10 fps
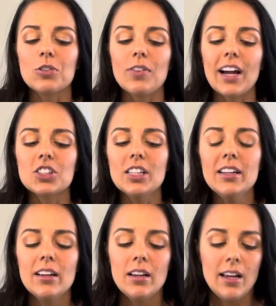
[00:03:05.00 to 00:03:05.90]

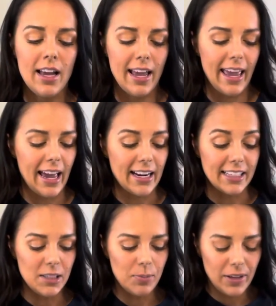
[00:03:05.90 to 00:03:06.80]
fashion. And I
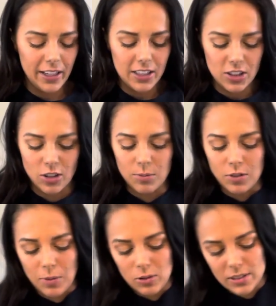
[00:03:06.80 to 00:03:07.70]
did pretty good to remove
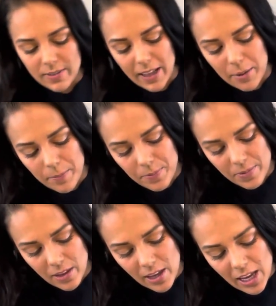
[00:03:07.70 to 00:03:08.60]
most of them,
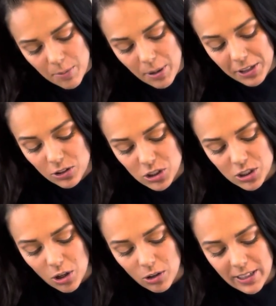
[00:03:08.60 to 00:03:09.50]
but you'll
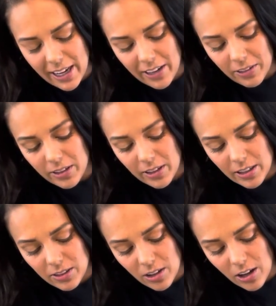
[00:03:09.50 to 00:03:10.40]
just go down
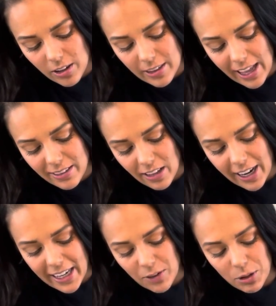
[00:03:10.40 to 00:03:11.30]
along that
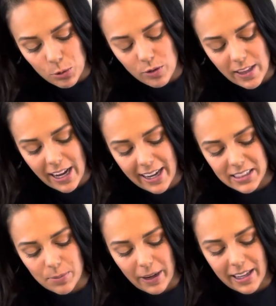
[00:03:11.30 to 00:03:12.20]
line and remove the
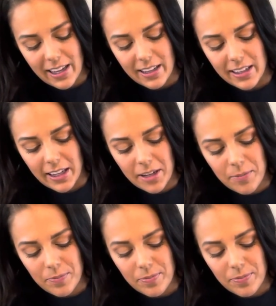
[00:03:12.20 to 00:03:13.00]
eyes by cutting